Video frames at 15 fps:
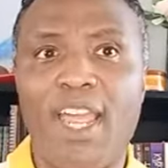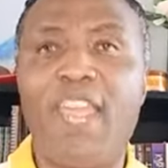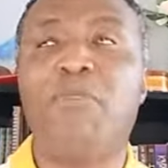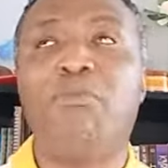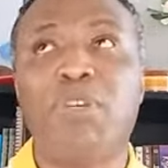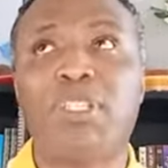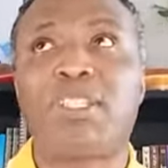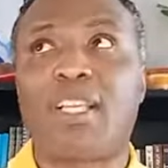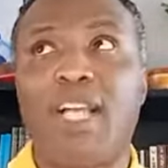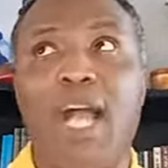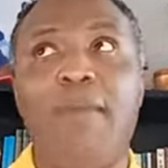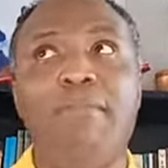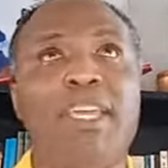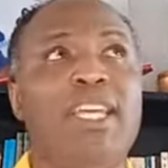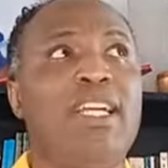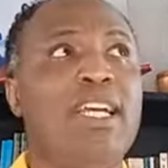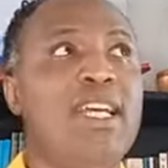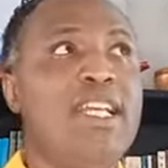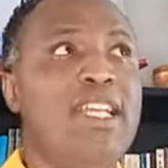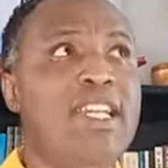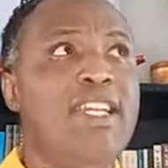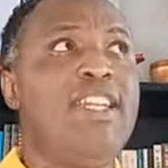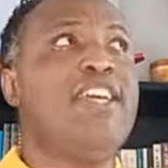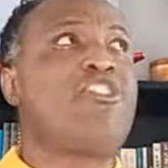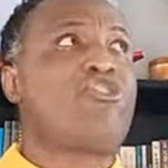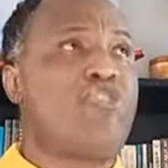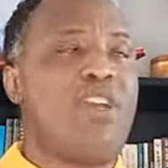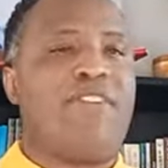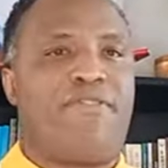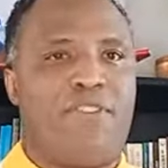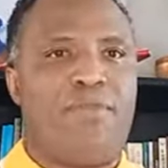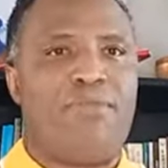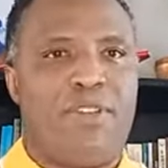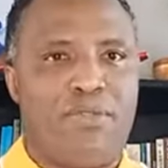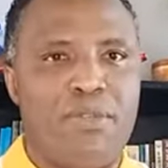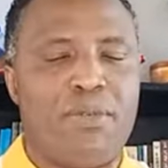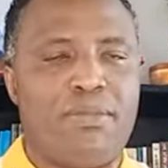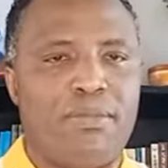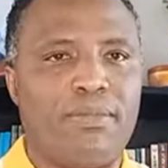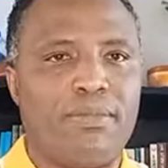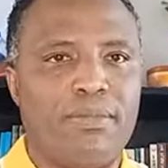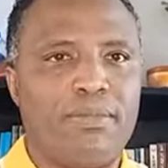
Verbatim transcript: It was coming literally from the room.